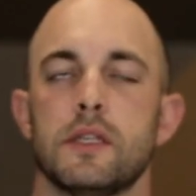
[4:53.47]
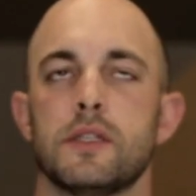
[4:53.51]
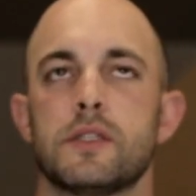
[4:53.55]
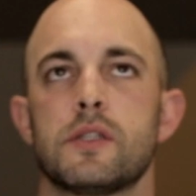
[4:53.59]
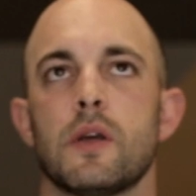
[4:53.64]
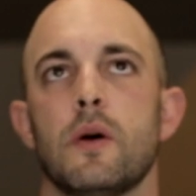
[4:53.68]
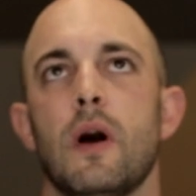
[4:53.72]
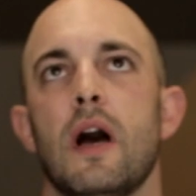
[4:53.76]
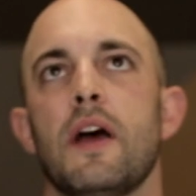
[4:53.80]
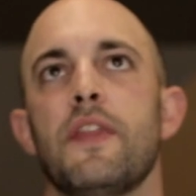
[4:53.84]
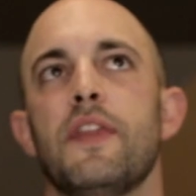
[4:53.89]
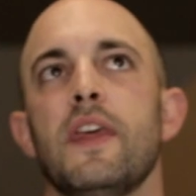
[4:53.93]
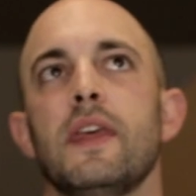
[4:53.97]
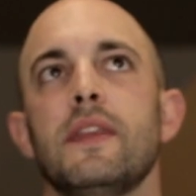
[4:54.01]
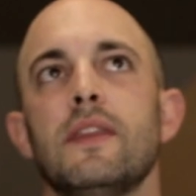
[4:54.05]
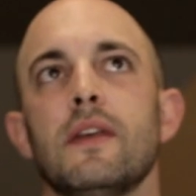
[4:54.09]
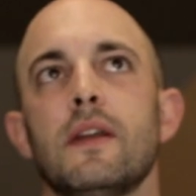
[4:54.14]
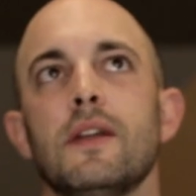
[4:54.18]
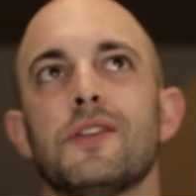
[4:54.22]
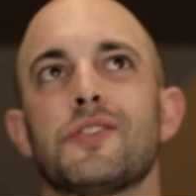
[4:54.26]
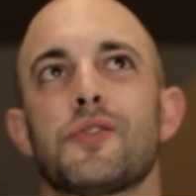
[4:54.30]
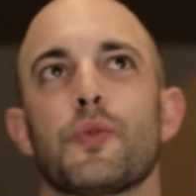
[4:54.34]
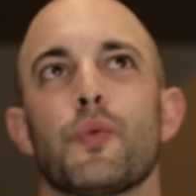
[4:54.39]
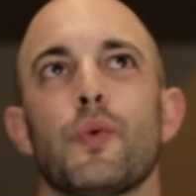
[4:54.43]
And so I think
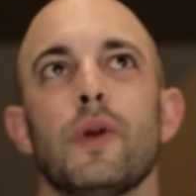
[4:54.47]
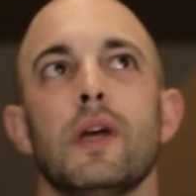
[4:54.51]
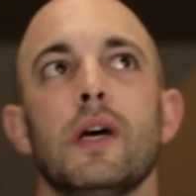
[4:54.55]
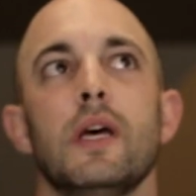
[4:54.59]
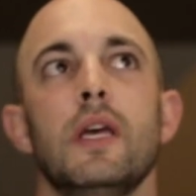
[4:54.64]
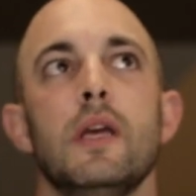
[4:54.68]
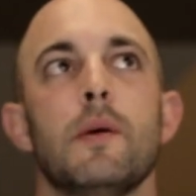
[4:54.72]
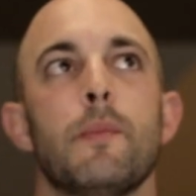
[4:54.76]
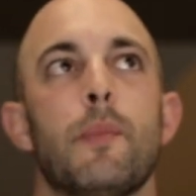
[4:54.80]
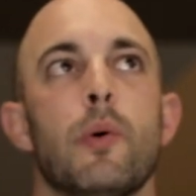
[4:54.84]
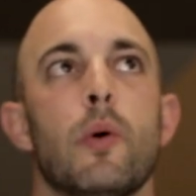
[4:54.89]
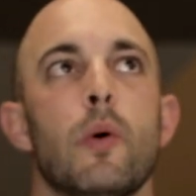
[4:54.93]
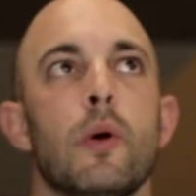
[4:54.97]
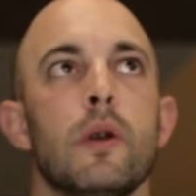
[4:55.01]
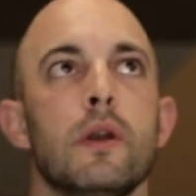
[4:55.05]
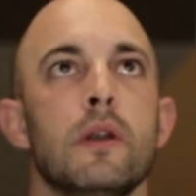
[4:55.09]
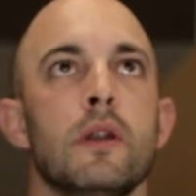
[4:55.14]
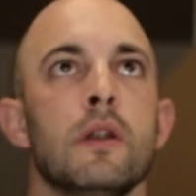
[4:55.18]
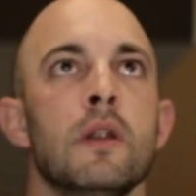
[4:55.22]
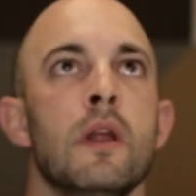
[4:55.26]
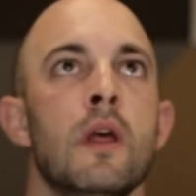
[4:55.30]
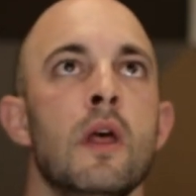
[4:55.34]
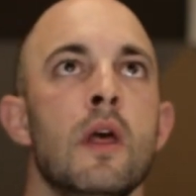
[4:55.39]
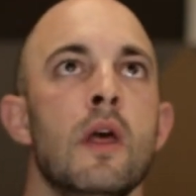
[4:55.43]
that it's really
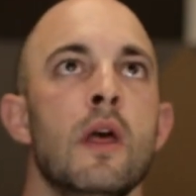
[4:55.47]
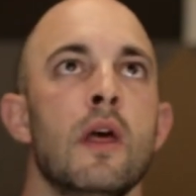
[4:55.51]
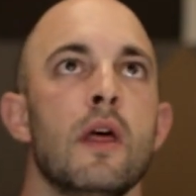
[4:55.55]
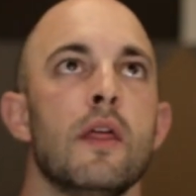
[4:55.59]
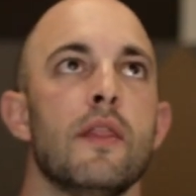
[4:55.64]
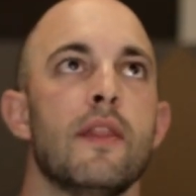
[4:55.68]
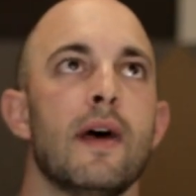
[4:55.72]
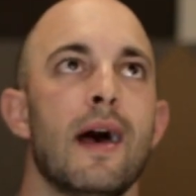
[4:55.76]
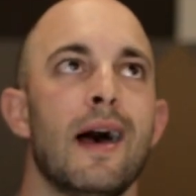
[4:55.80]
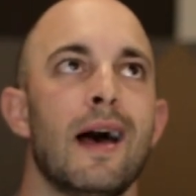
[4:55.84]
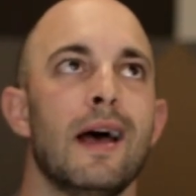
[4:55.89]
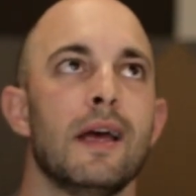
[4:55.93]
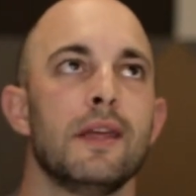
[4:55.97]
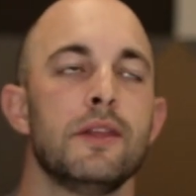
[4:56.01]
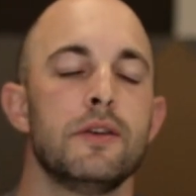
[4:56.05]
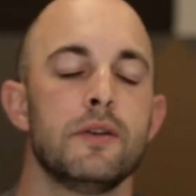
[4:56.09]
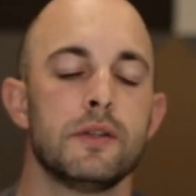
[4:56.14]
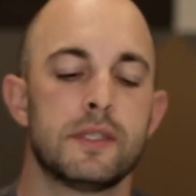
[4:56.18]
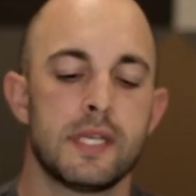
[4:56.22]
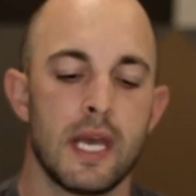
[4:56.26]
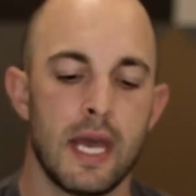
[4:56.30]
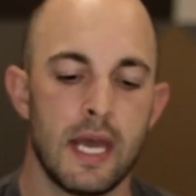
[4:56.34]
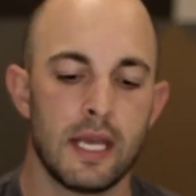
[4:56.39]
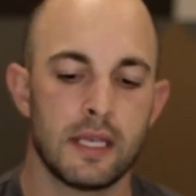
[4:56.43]
important that
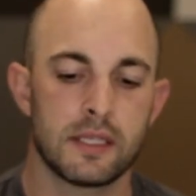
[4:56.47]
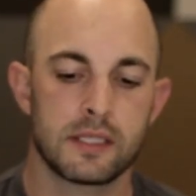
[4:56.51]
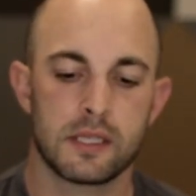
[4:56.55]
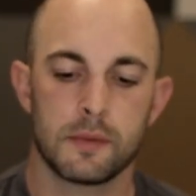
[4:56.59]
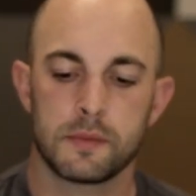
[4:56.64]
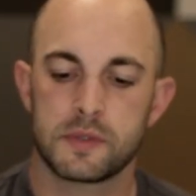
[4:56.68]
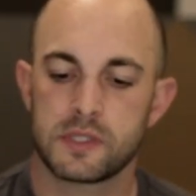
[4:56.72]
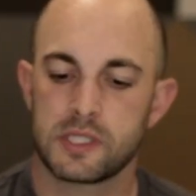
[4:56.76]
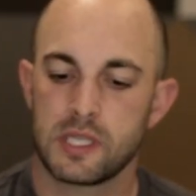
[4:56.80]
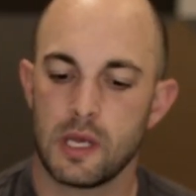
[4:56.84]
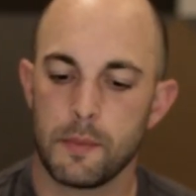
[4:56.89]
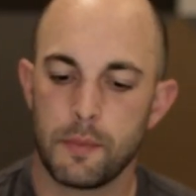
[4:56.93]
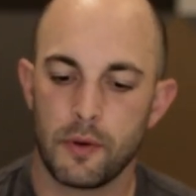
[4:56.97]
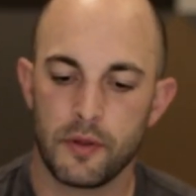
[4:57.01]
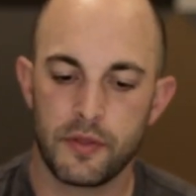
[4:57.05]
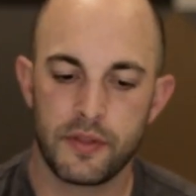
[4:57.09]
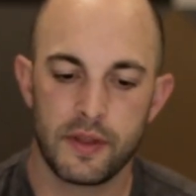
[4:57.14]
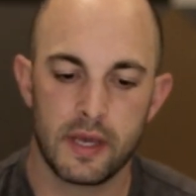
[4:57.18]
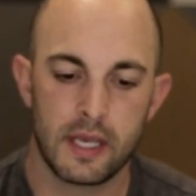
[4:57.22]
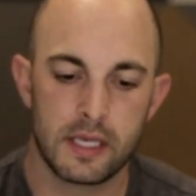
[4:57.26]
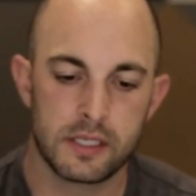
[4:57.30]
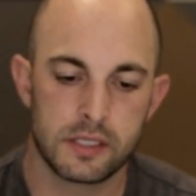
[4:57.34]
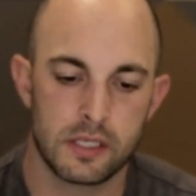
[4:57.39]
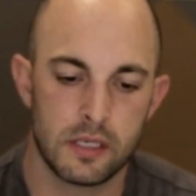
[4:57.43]
you take some simple
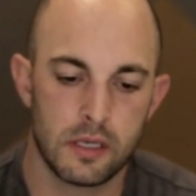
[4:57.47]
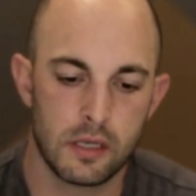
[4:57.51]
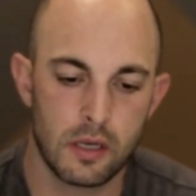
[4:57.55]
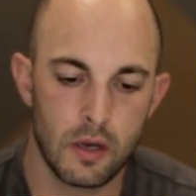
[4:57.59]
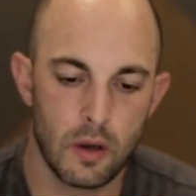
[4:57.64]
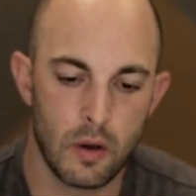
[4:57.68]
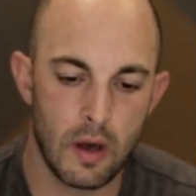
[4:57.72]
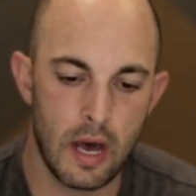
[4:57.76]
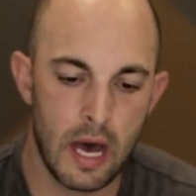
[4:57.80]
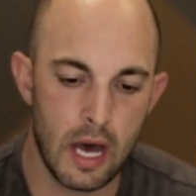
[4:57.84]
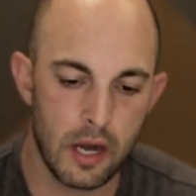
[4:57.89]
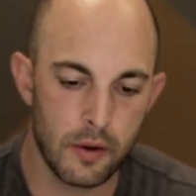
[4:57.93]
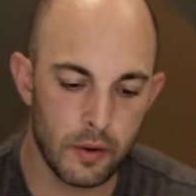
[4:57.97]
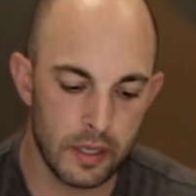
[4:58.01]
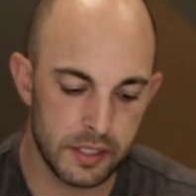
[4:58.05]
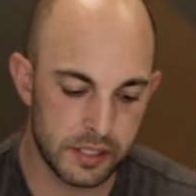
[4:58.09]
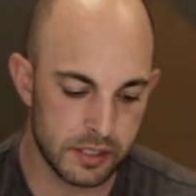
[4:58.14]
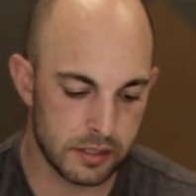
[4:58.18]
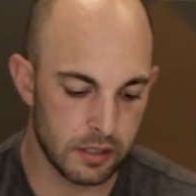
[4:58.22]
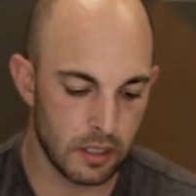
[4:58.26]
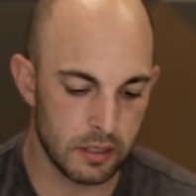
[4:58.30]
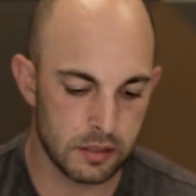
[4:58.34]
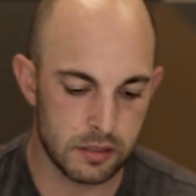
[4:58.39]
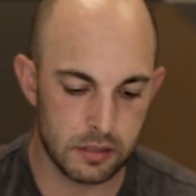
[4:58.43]
things and you go, how do I
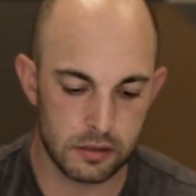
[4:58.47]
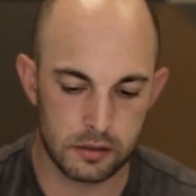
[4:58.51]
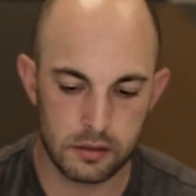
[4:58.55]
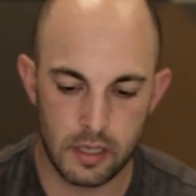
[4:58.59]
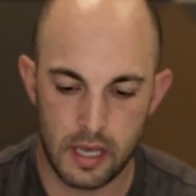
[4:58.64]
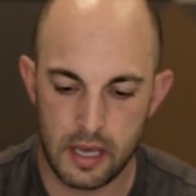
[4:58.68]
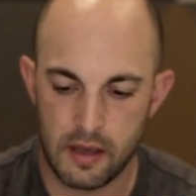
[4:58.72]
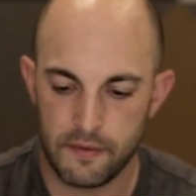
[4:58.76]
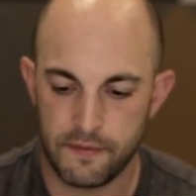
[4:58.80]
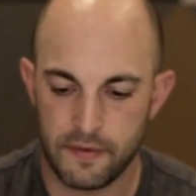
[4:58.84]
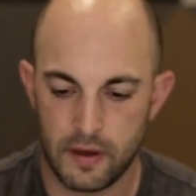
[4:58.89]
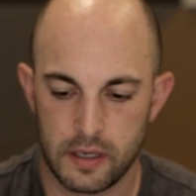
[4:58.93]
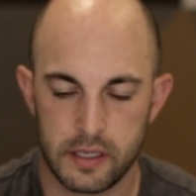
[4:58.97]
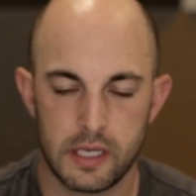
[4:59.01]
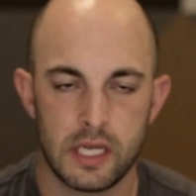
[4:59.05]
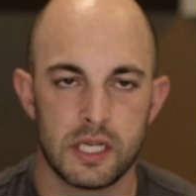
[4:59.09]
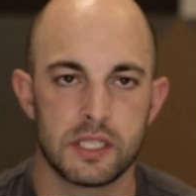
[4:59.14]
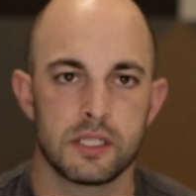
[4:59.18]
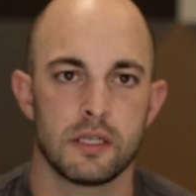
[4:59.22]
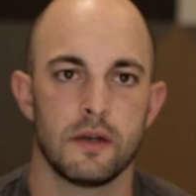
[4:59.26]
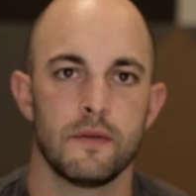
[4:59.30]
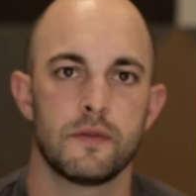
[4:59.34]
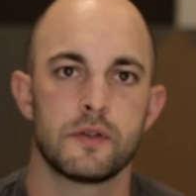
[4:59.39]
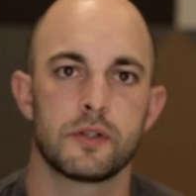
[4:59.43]
start to lay a
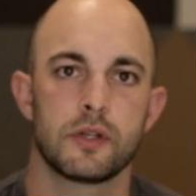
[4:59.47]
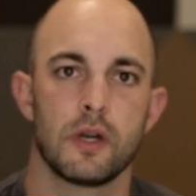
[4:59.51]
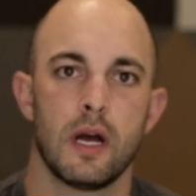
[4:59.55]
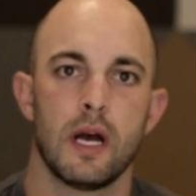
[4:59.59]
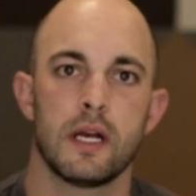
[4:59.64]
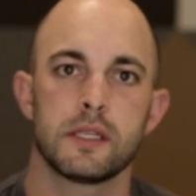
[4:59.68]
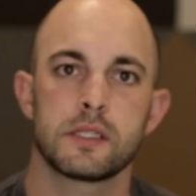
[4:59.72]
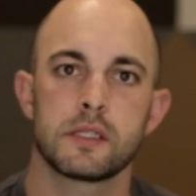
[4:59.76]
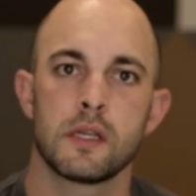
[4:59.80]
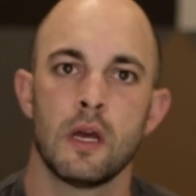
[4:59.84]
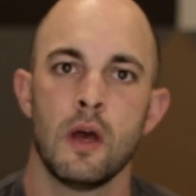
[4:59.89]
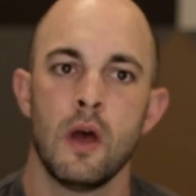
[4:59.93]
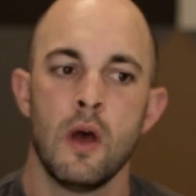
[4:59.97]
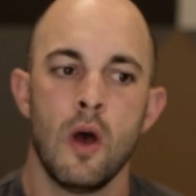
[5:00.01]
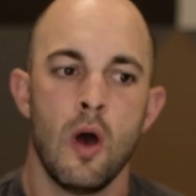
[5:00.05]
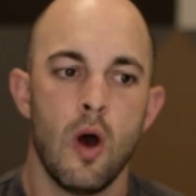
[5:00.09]
foundation of trust?